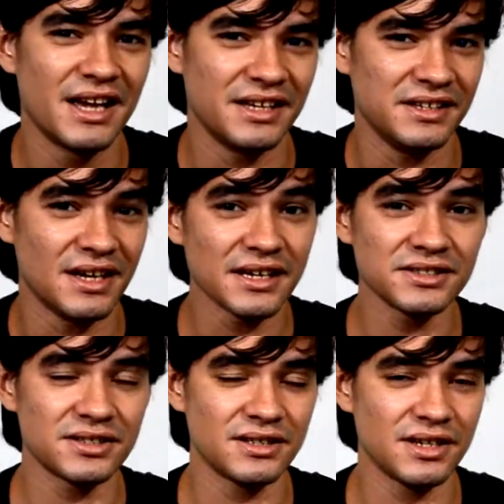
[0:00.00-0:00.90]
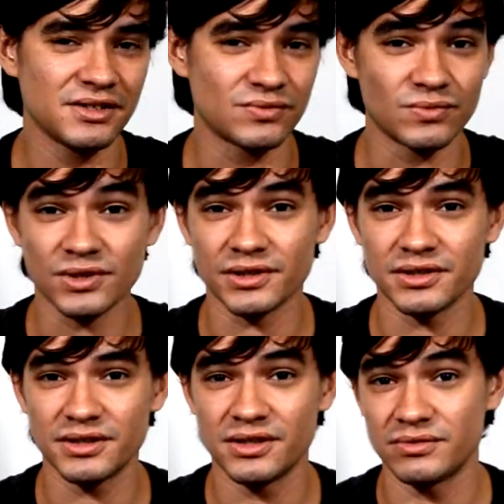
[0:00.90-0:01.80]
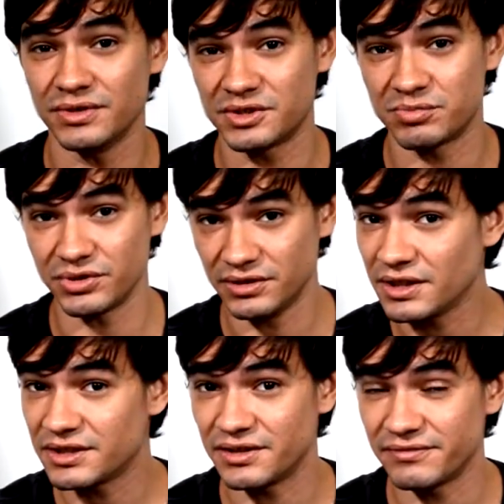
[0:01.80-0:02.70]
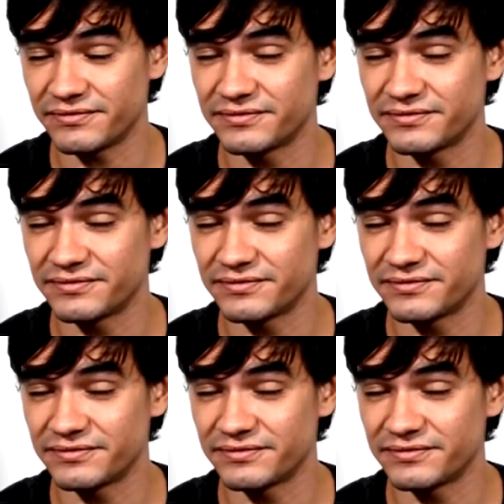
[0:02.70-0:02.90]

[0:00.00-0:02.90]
Yesterday's work was productive.